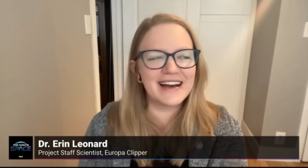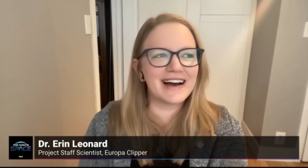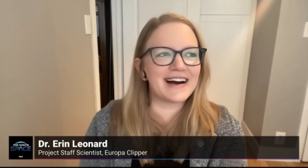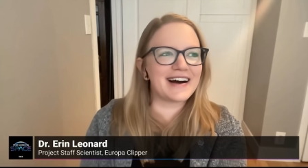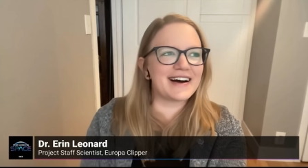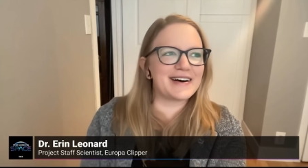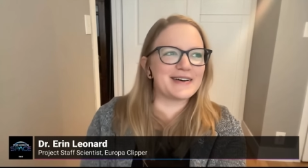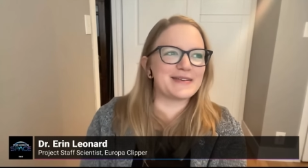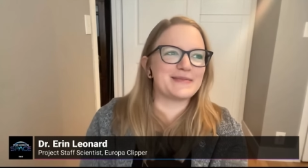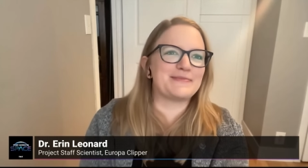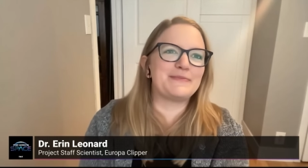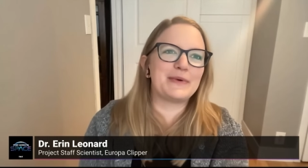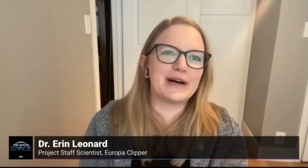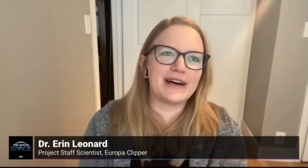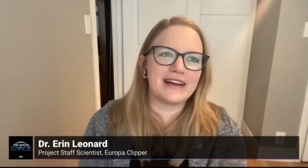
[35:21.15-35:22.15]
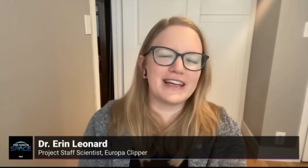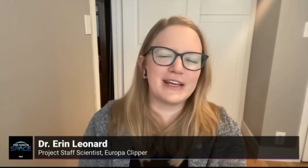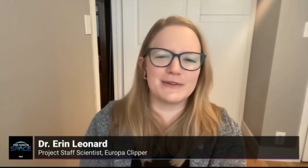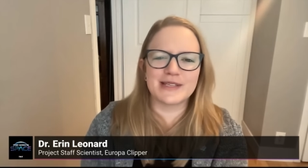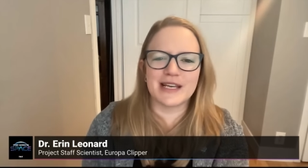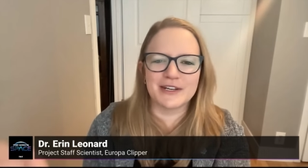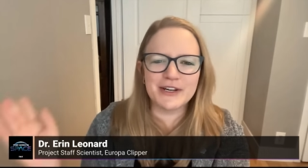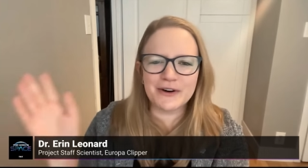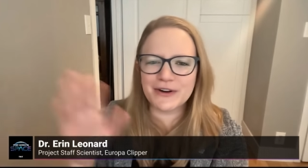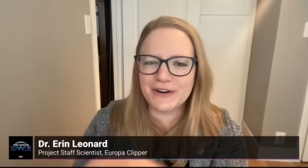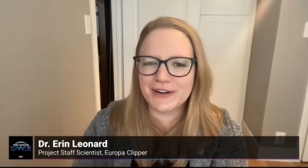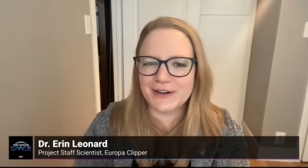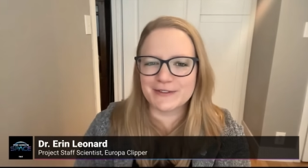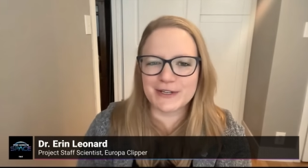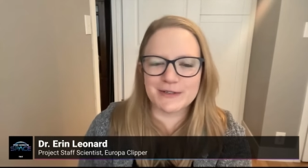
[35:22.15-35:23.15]
But he was like,
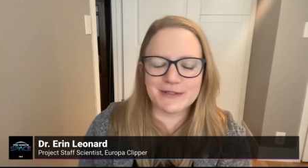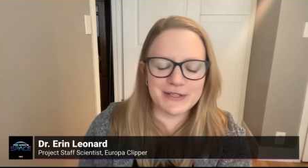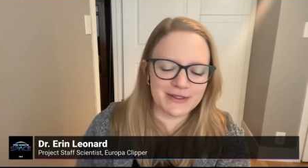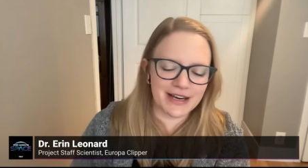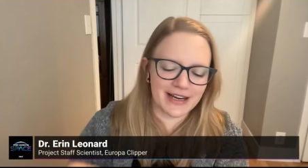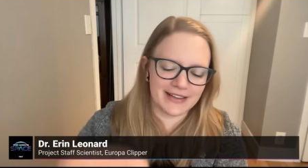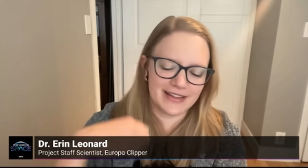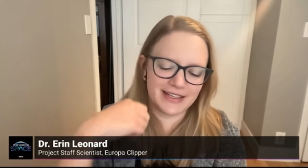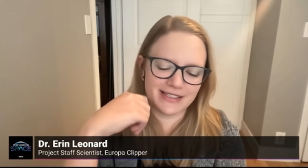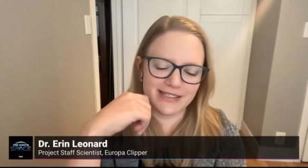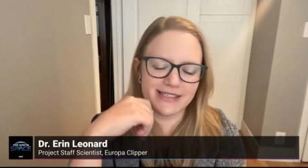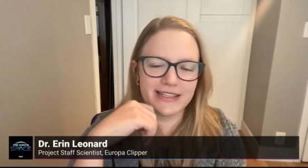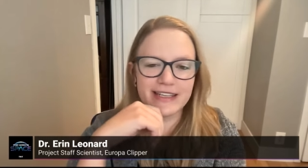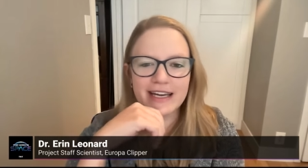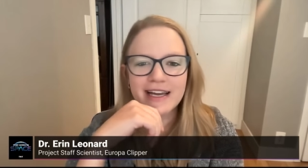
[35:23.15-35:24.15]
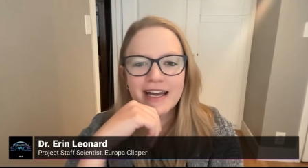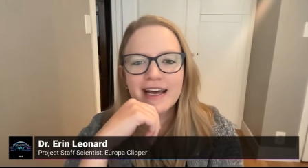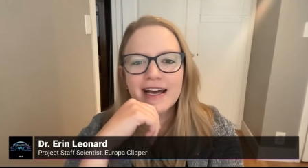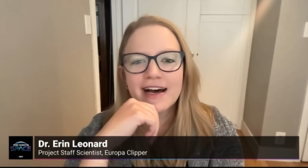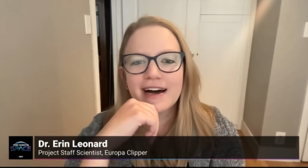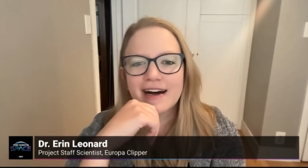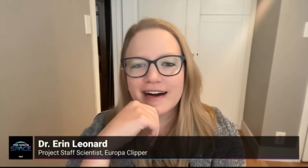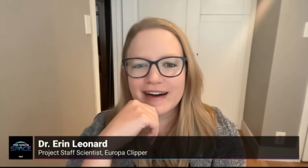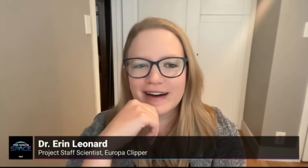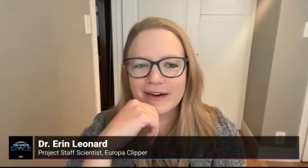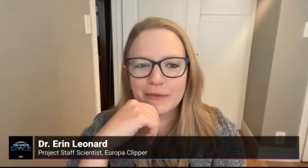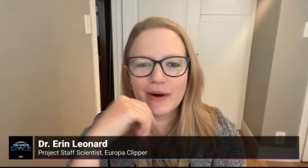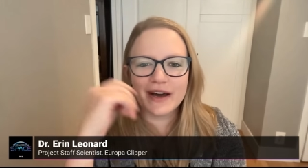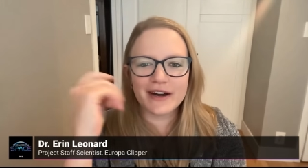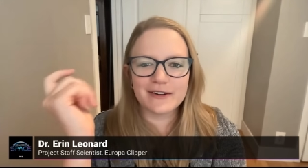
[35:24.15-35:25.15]
no, don't do that. That's silly.
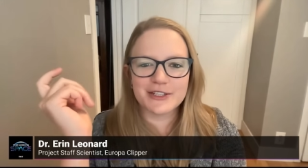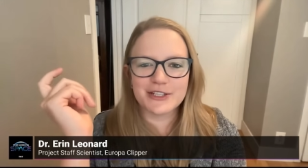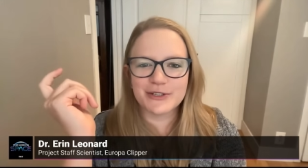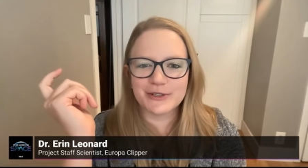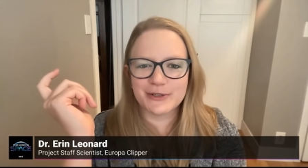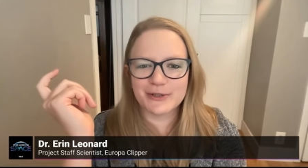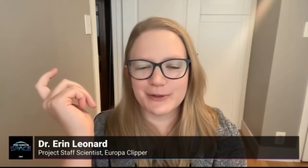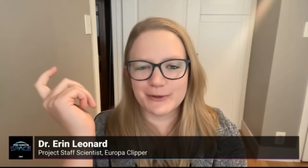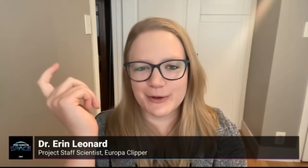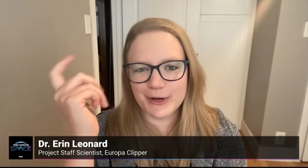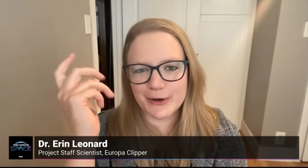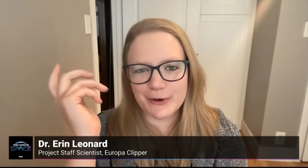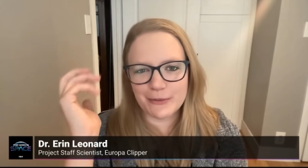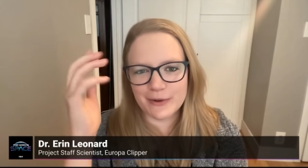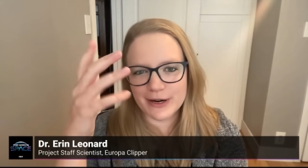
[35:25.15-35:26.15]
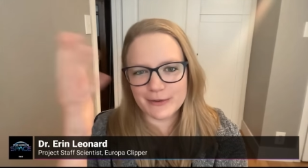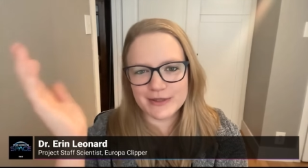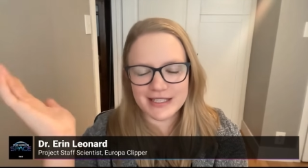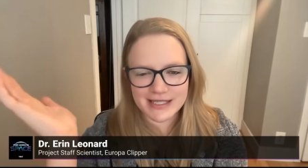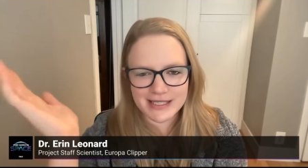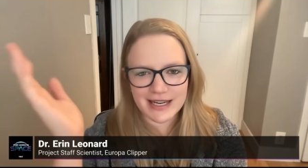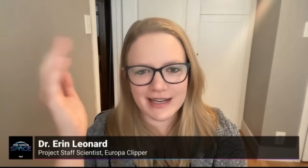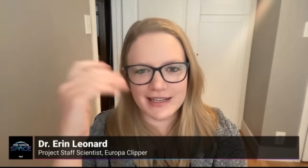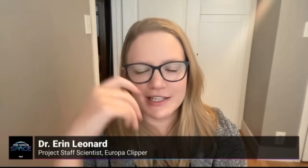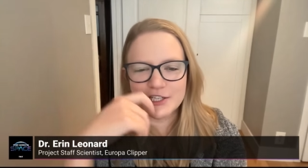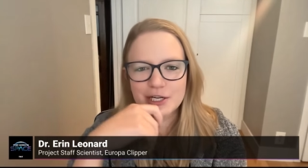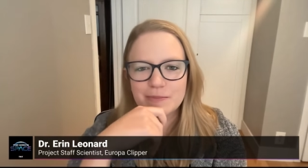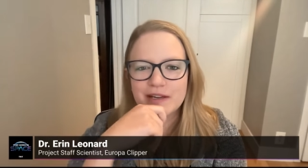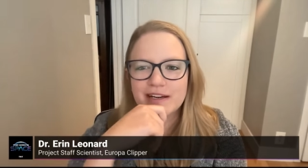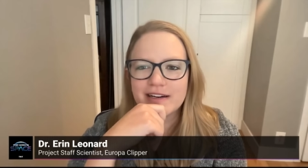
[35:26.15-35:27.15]
Why don't you go work with this guy at
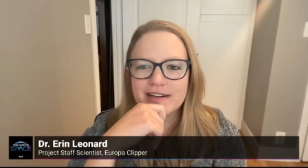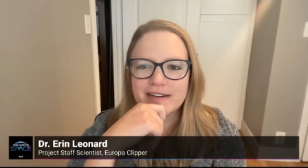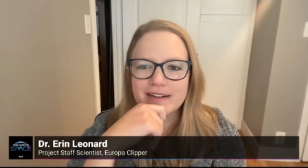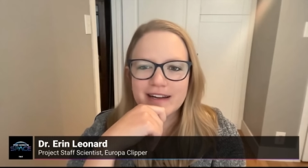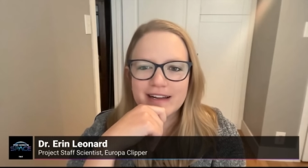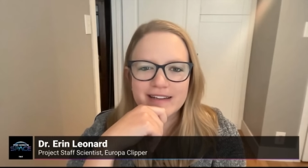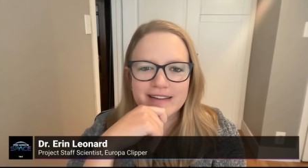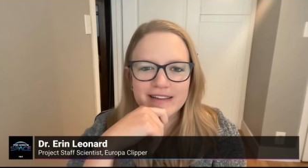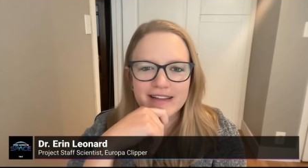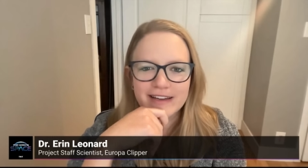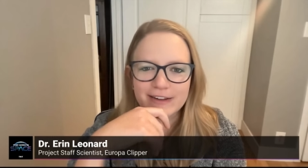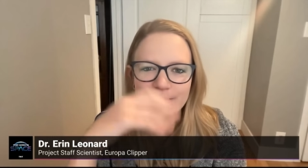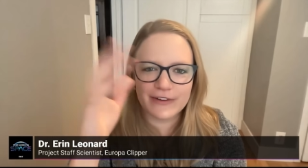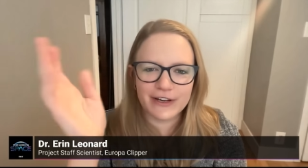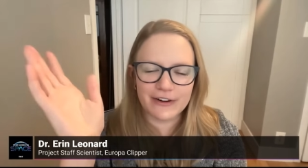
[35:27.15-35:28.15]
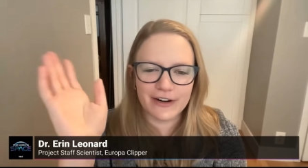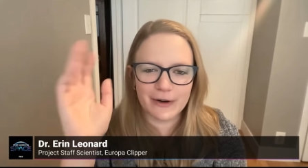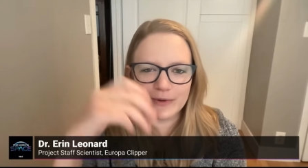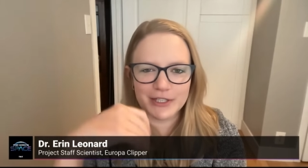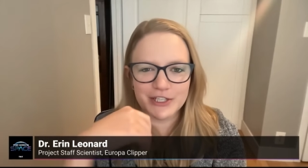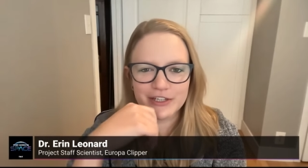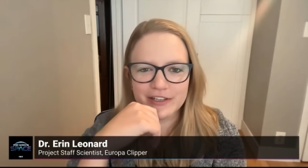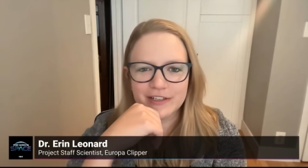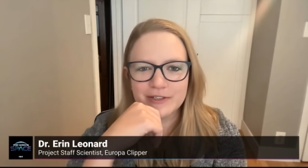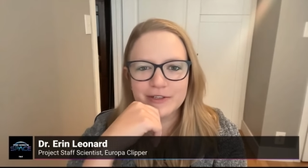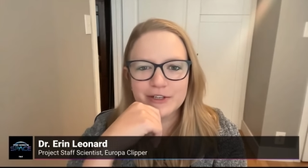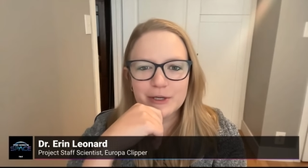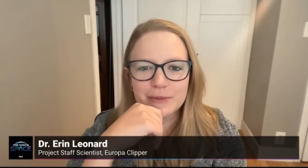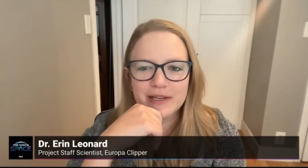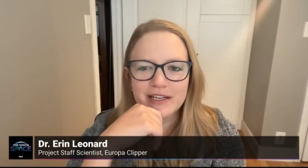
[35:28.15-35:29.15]
JPL and like figure out what you're going to do
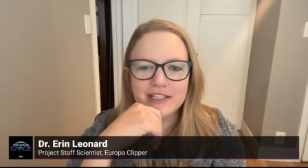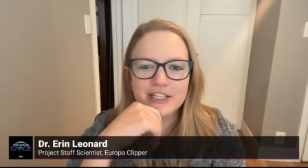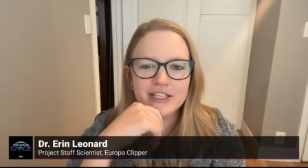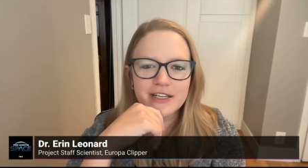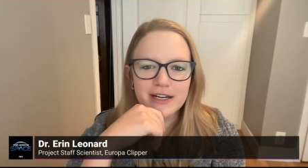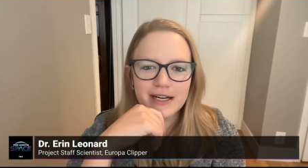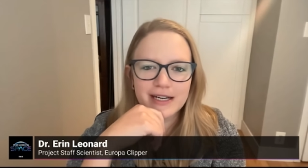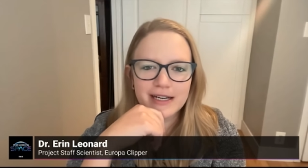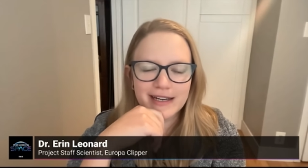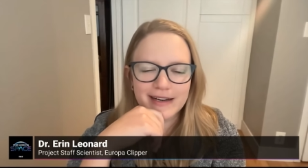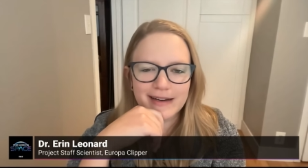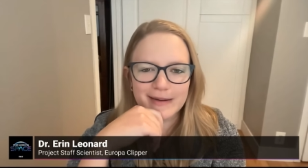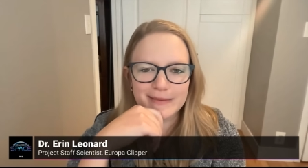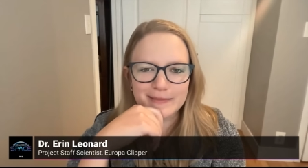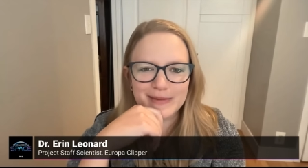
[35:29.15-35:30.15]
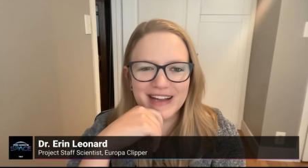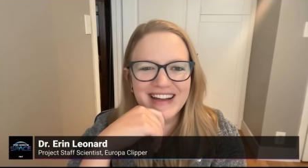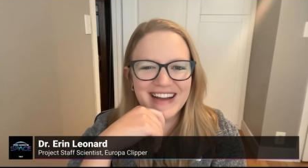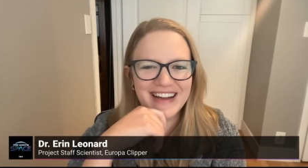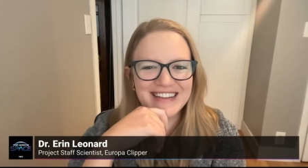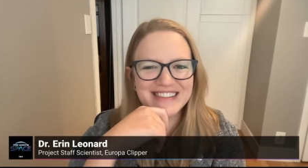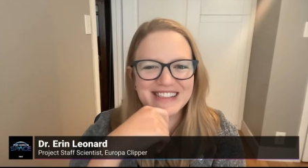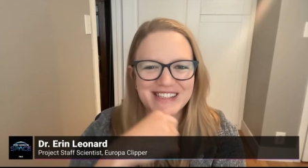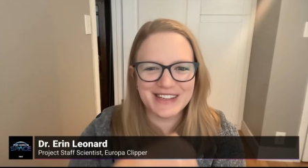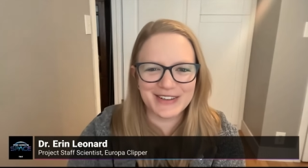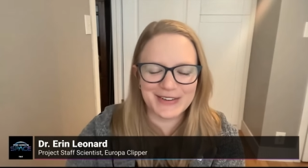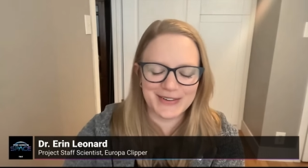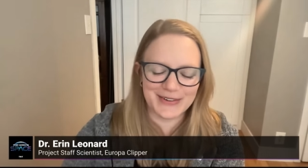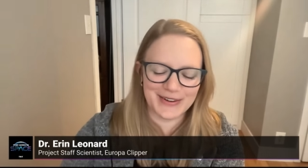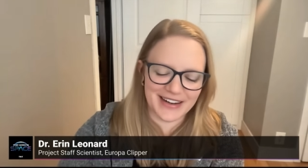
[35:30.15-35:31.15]
your PhD on. And
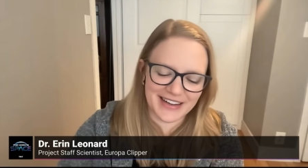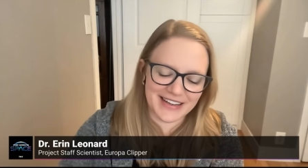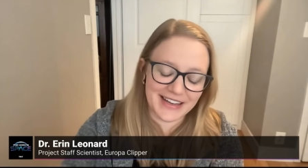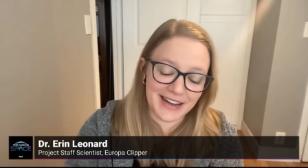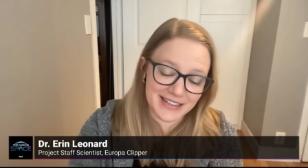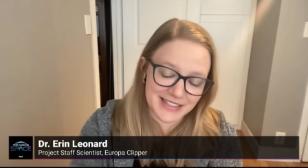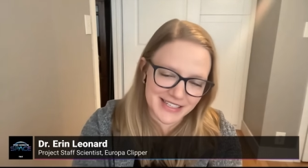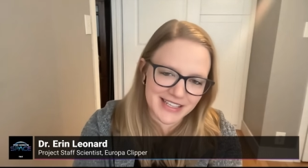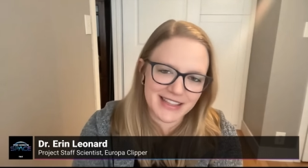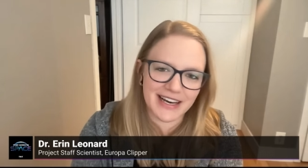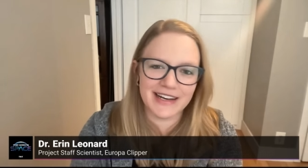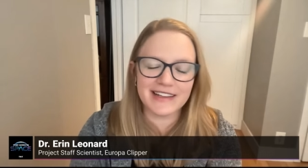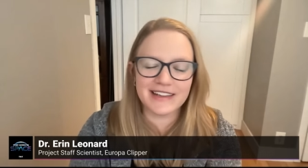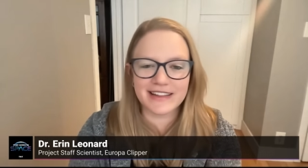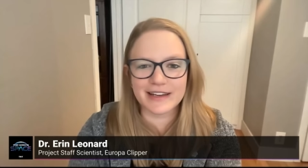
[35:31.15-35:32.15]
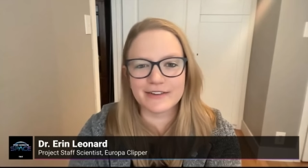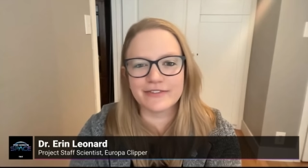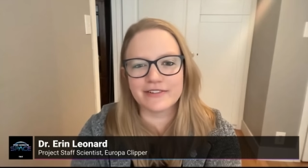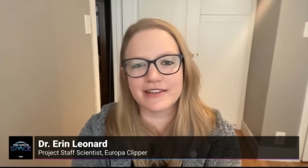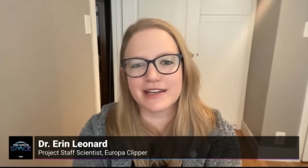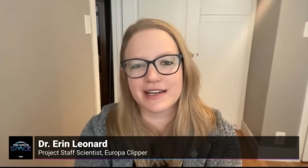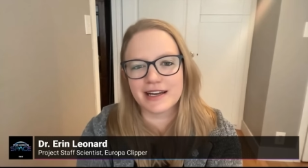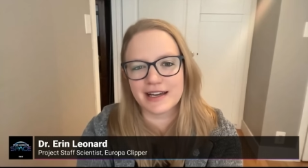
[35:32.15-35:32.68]
so I did that, thankfully.